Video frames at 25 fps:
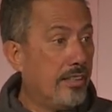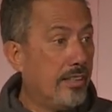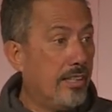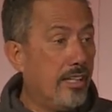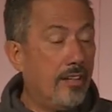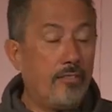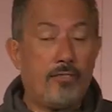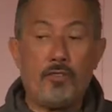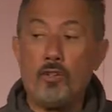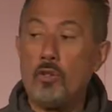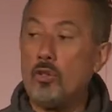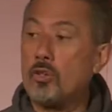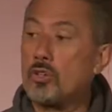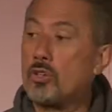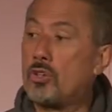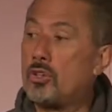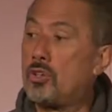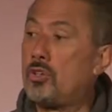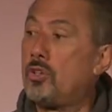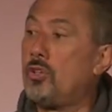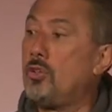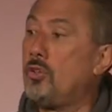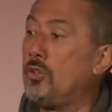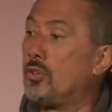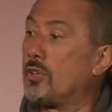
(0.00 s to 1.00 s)
If you're
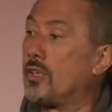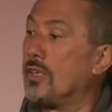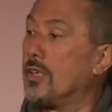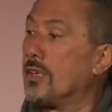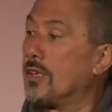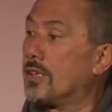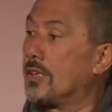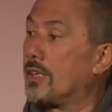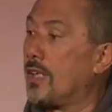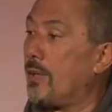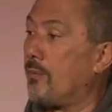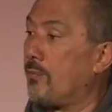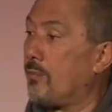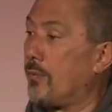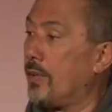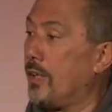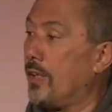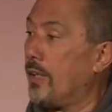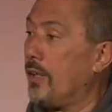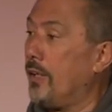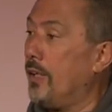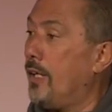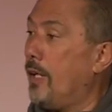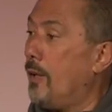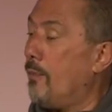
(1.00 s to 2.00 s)
choosing
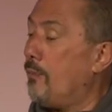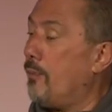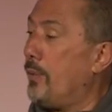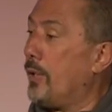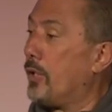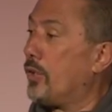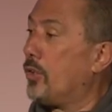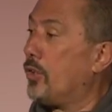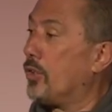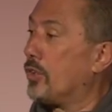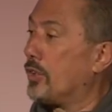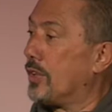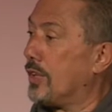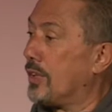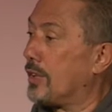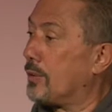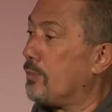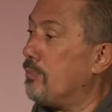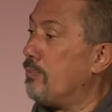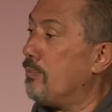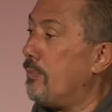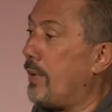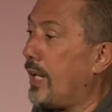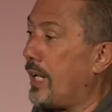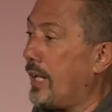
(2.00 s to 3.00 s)
something because it's
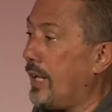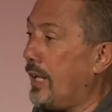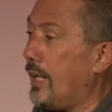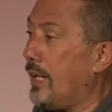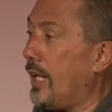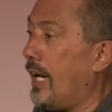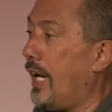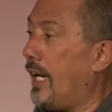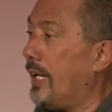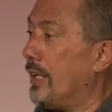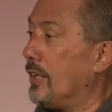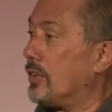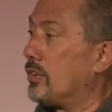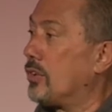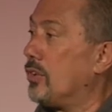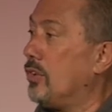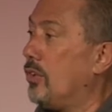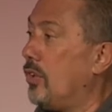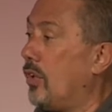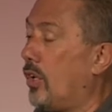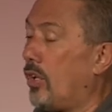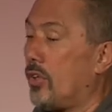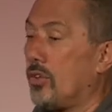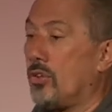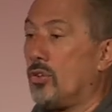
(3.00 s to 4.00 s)
money and it's
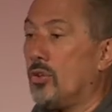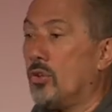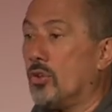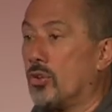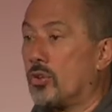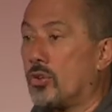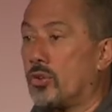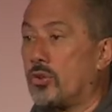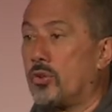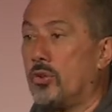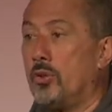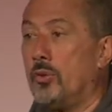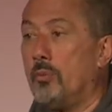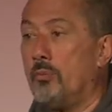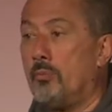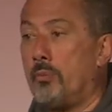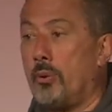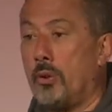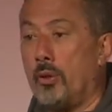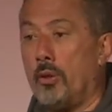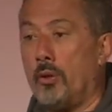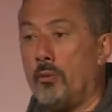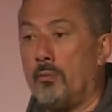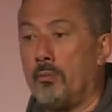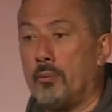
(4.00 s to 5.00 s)
not your true
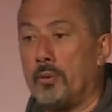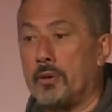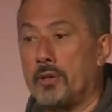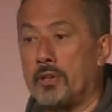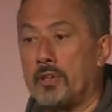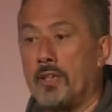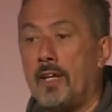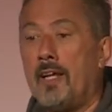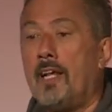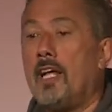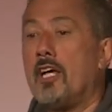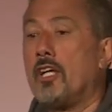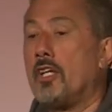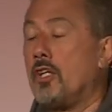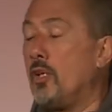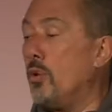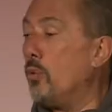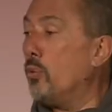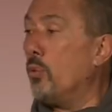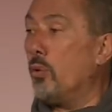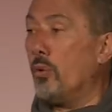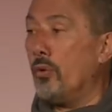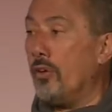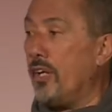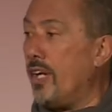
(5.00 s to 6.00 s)
purpose,
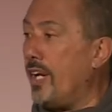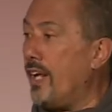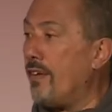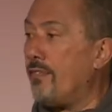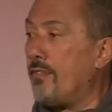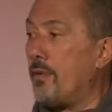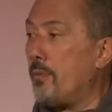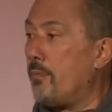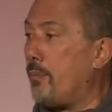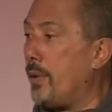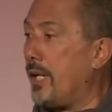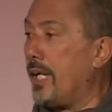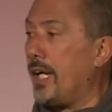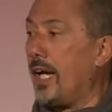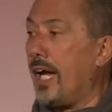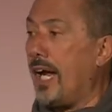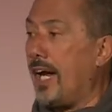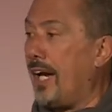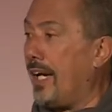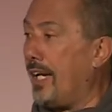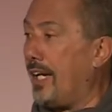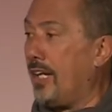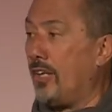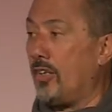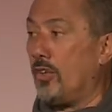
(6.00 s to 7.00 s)
you will never be
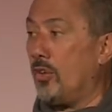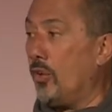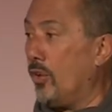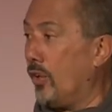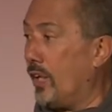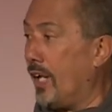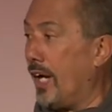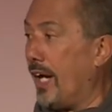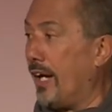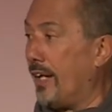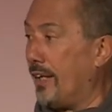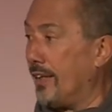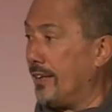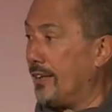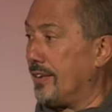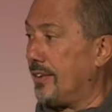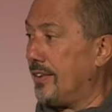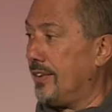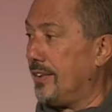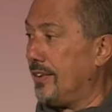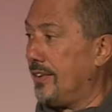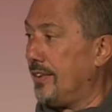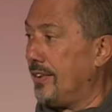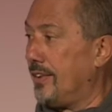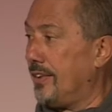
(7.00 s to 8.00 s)
any good at it.
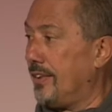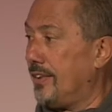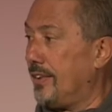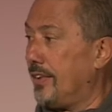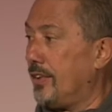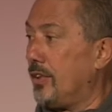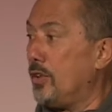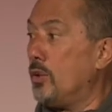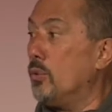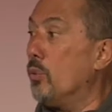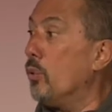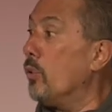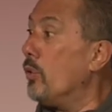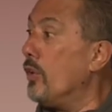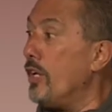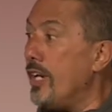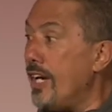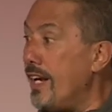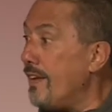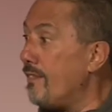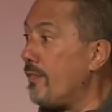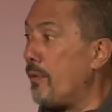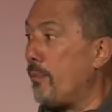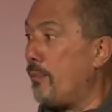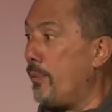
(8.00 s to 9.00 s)
You will
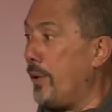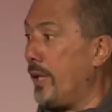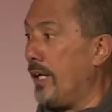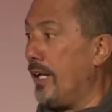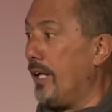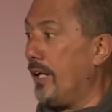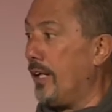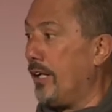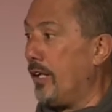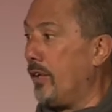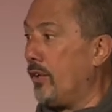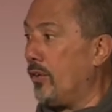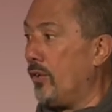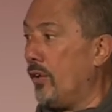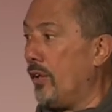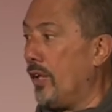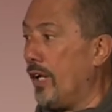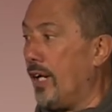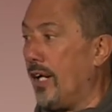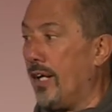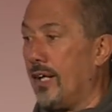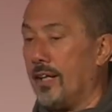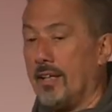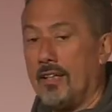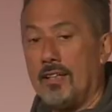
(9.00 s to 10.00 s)
never be any good
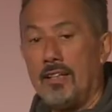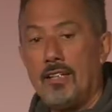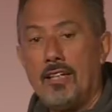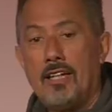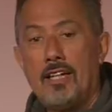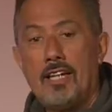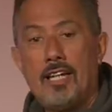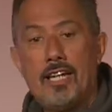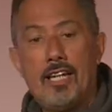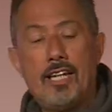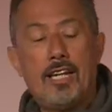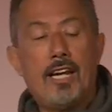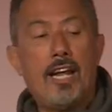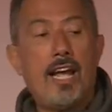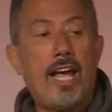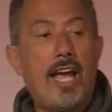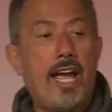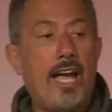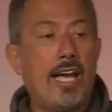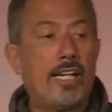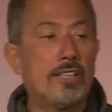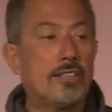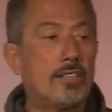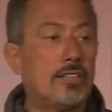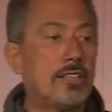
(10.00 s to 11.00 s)
at it. It
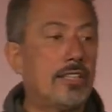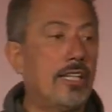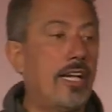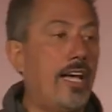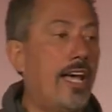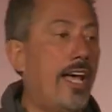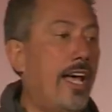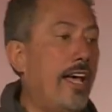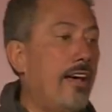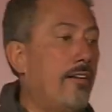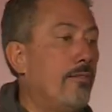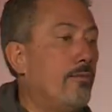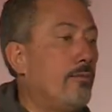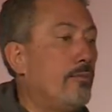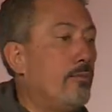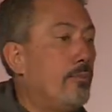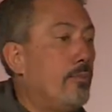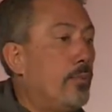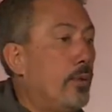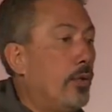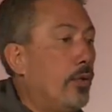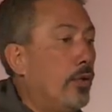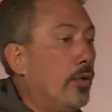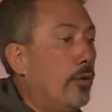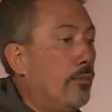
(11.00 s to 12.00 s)
has to have
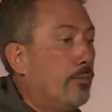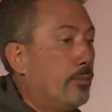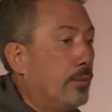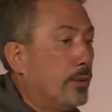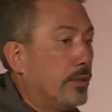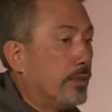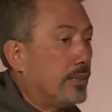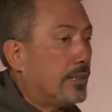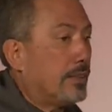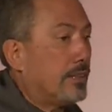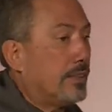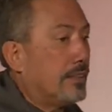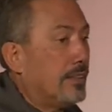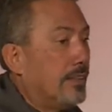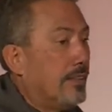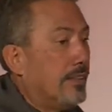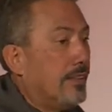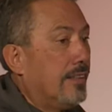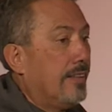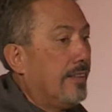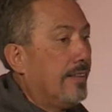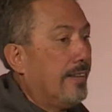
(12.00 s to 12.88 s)
purpose.